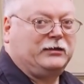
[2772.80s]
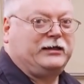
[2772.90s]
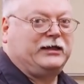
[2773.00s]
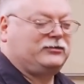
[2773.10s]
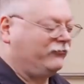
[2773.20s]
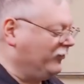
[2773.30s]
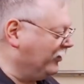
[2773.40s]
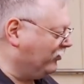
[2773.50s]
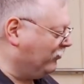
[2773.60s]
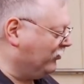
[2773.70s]
that's a
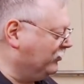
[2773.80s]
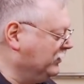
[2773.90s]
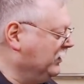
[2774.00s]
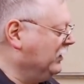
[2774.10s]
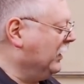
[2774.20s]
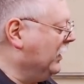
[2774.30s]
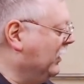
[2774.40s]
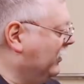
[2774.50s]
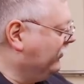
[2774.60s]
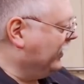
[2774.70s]
variable.
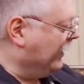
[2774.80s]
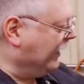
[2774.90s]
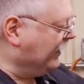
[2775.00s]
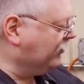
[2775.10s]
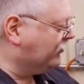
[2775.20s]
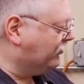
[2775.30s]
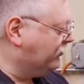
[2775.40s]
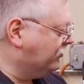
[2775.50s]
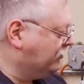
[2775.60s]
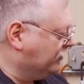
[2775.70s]
The angle
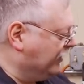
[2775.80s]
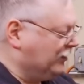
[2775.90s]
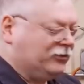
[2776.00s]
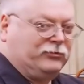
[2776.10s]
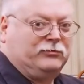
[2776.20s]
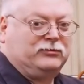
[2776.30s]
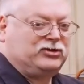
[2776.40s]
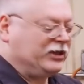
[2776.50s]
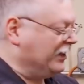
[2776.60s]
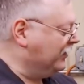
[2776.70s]
that you
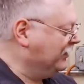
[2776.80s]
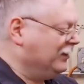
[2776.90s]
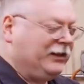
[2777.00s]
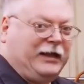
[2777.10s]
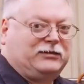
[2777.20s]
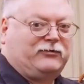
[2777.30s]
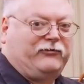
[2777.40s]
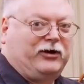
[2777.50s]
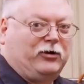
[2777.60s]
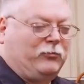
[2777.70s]
set, that's a
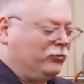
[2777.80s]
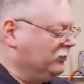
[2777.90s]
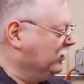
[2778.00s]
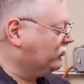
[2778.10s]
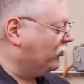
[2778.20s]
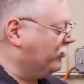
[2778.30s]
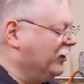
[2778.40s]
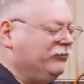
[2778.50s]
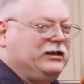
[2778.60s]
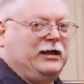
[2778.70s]
variable. So
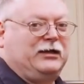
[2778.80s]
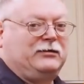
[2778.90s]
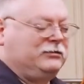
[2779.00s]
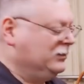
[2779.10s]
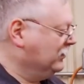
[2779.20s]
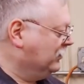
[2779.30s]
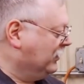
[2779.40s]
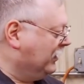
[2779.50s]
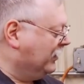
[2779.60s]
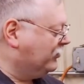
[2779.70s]
everything
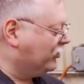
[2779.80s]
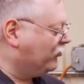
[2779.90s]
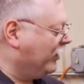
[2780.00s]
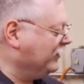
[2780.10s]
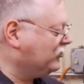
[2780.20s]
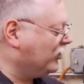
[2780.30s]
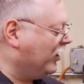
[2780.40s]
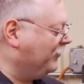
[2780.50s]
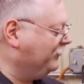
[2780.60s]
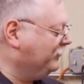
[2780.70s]
to grind
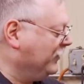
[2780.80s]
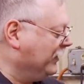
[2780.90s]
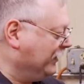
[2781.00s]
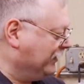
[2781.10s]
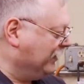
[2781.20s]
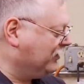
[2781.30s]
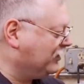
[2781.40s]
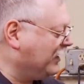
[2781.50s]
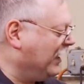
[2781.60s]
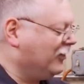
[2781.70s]
something, get the
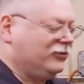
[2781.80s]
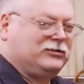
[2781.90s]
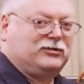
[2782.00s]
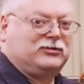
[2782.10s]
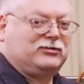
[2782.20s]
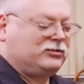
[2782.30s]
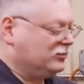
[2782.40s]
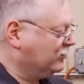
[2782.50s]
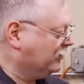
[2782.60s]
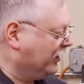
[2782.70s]
tolerances
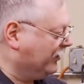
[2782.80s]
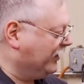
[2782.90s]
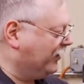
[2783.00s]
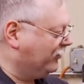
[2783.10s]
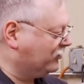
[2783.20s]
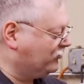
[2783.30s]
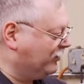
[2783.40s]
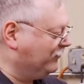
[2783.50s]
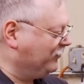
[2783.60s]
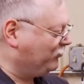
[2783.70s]
that are
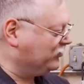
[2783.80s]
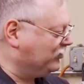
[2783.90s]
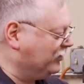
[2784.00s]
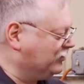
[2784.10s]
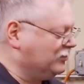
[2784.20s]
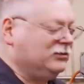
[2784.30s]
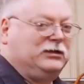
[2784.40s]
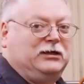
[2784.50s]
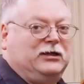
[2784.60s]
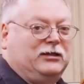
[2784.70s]
extremely precision,
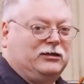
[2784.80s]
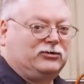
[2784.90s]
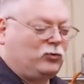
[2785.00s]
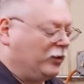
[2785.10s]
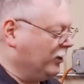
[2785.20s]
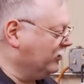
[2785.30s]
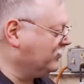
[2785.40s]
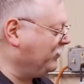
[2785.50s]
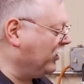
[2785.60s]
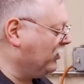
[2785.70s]
the squareness,
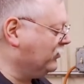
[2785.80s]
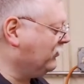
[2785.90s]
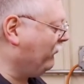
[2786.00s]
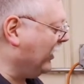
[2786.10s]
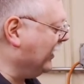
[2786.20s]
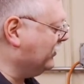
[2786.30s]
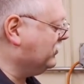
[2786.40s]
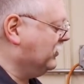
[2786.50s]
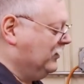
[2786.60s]
parallelness, flatness,